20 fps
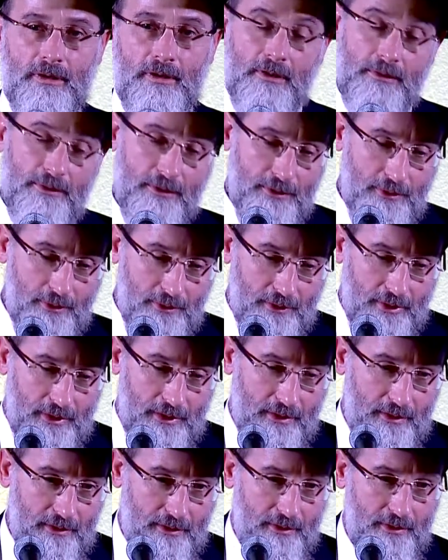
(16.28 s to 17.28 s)
I'd like to
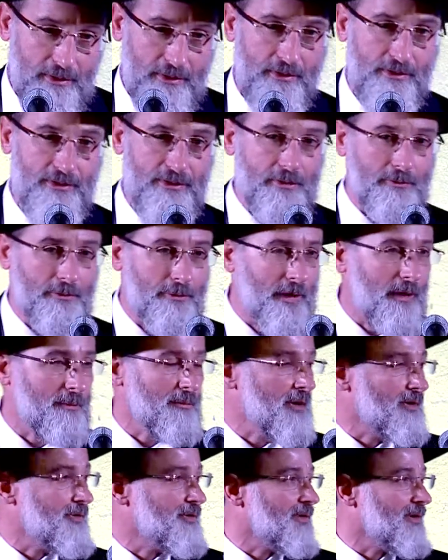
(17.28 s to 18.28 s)
thank the Chief
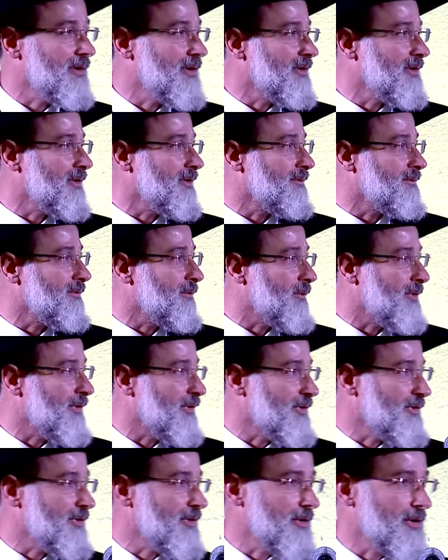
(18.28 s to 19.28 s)
Rabbi Shlita for
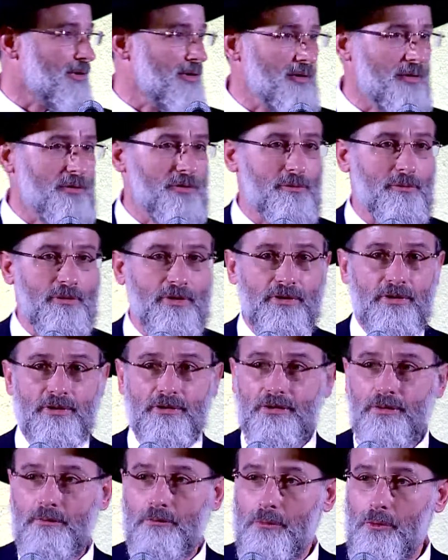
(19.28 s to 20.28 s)
his encouragement and
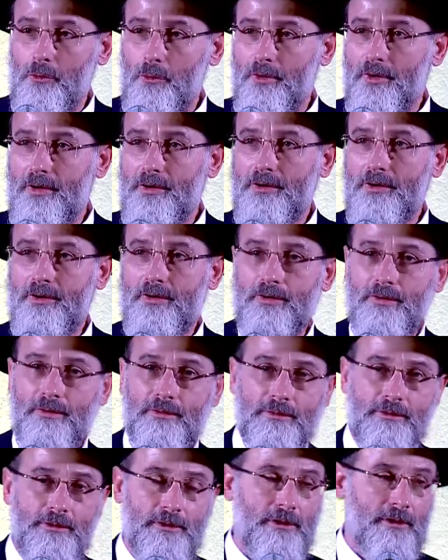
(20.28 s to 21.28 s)
support,
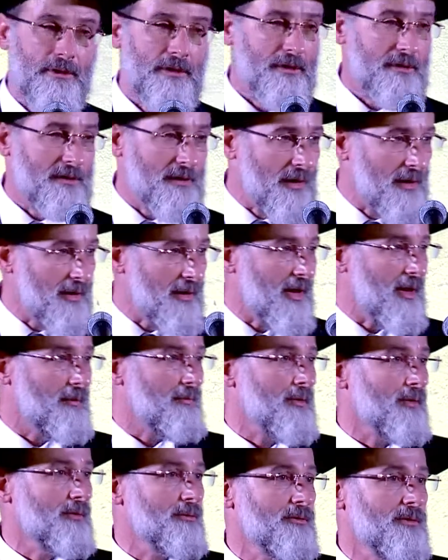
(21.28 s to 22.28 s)
Diane
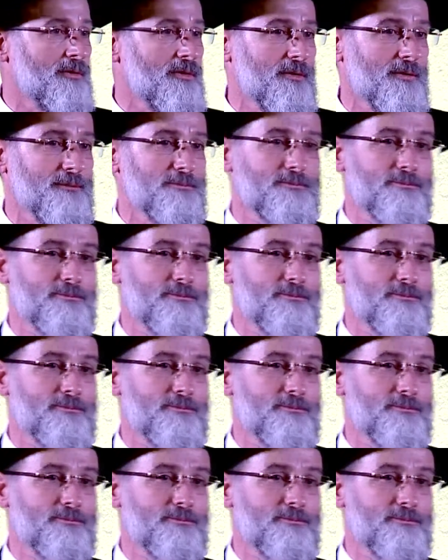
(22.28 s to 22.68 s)
Abrams.